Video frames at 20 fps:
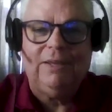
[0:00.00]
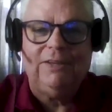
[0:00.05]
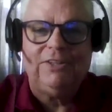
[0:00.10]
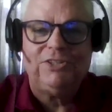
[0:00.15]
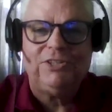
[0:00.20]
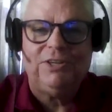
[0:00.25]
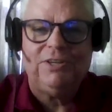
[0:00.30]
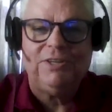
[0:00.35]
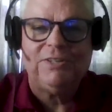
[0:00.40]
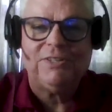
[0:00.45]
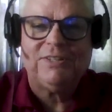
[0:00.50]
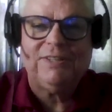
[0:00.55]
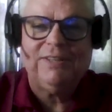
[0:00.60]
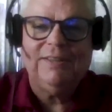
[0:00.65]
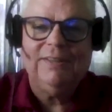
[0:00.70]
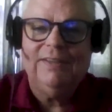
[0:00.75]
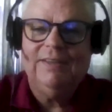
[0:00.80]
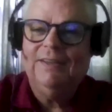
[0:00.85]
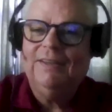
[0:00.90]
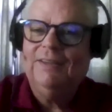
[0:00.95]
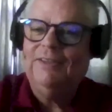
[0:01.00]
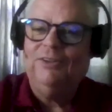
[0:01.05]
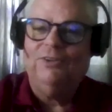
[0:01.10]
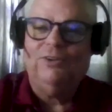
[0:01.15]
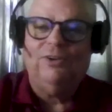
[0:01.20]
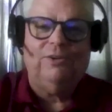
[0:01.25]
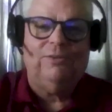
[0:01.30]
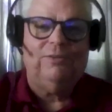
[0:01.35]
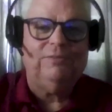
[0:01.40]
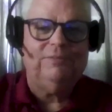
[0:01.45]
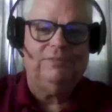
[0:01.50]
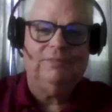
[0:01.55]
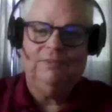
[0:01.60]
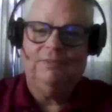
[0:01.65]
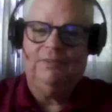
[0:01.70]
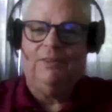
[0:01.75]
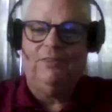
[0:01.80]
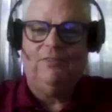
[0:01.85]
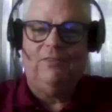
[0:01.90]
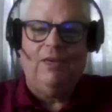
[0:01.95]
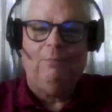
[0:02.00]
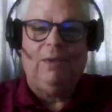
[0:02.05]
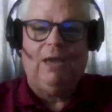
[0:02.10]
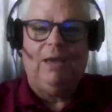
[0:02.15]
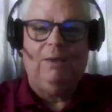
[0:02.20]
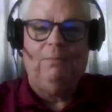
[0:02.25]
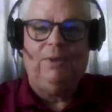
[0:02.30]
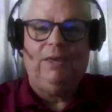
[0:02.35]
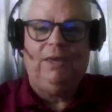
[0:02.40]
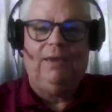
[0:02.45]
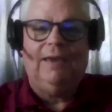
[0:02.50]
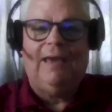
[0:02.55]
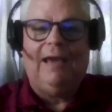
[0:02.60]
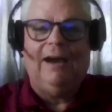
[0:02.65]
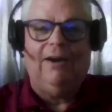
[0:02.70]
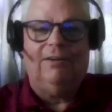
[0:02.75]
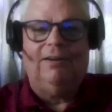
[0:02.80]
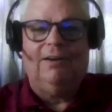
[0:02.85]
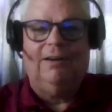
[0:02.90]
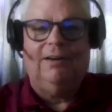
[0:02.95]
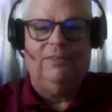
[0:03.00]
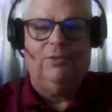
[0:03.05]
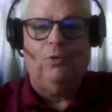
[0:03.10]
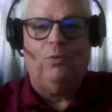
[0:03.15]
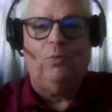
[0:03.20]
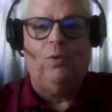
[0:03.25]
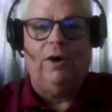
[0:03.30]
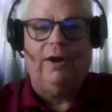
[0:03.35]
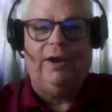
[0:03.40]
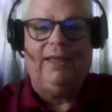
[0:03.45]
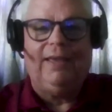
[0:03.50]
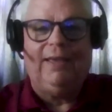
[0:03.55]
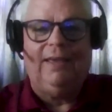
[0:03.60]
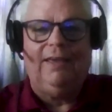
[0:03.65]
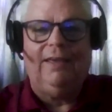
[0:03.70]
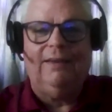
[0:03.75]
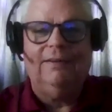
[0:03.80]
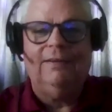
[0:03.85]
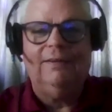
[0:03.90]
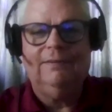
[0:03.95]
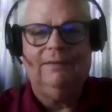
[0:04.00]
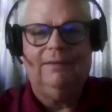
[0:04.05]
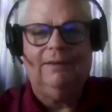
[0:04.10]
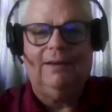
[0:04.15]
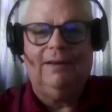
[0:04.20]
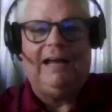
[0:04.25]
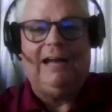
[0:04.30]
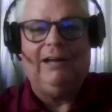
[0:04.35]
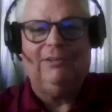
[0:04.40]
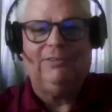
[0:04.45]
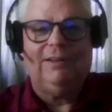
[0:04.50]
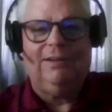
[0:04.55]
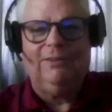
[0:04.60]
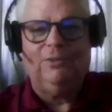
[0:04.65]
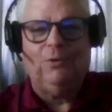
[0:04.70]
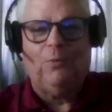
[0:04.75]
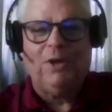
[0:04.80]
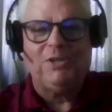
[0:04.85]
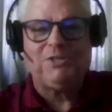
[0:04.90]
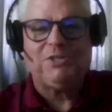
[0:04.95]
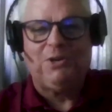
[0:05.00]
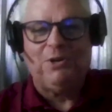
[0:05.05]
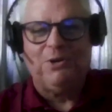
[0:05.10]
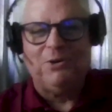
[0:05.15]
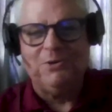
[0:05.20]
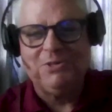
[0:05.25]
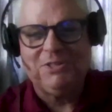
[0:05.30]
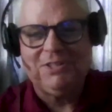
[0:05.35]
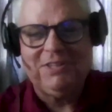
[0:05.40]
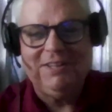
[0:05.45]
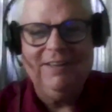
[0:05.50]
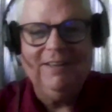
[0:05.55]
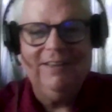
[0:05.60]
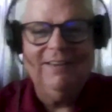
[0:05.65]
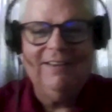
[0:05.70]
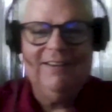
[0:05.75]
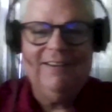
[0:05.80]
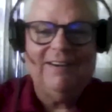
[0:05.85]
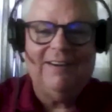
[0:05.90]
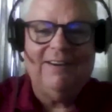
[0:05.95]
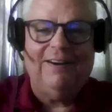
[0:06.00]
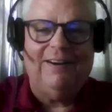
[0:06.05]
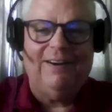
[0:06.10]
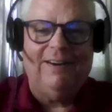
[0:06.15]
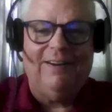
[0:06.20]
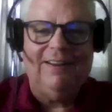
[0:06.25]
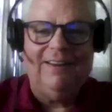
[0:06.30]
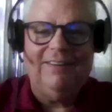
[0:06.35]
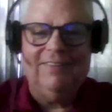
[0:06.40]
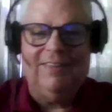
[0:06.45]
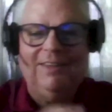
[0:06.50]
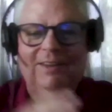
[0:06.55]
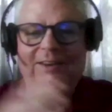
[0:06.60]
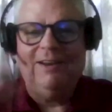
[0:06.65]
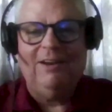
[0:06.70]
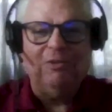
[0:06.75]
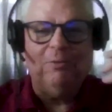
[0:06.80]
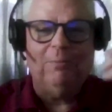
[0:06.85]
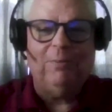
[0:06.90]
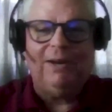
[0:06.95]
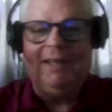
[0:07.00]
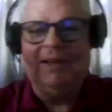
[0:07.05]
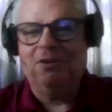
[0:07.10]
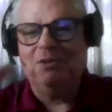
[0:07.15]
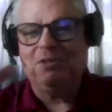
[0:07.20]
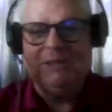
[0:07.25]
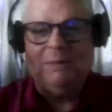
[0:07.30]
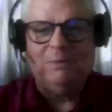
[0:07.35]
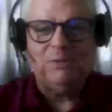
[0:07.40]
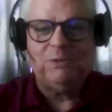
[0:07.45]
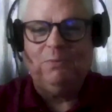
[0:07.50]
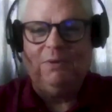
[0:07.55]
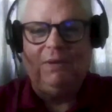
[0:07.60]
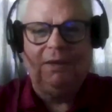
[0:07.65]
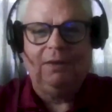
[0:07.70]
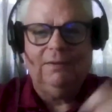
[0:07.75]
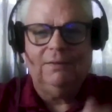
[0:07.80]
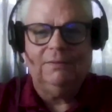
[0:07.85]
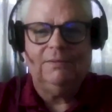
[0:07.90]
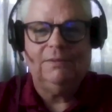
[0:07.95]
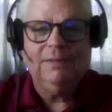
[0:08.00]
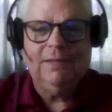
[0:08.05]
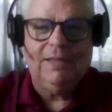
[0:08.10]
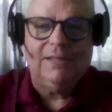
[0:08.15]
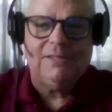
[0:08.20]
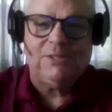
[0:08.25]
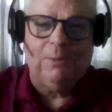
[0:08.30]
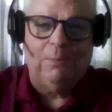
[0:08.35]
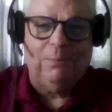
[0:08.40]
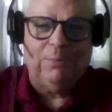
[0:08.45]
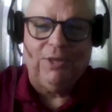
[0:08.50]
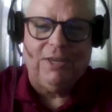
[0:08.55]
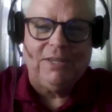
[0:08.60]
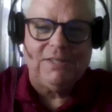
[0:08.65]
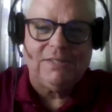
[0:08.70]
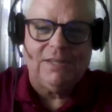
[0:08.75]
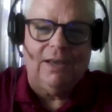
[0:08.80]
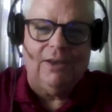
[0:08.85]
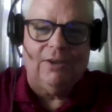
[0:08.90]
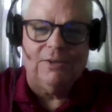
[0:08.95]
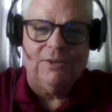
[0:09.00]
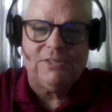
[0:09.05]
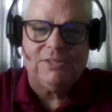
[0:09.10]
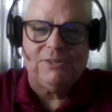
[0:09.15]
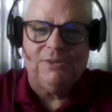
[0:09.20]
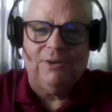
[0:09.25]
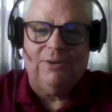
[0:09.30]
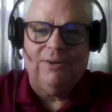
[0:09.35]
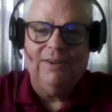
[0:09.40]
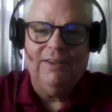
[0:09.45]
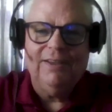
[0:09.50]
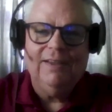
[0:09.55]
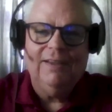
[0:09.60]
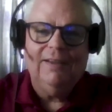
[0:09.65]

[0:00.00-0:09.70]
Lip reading: mean, just they may be out on the one end, out there on the West Coast, and then everybody else seems to be at someplace else. So,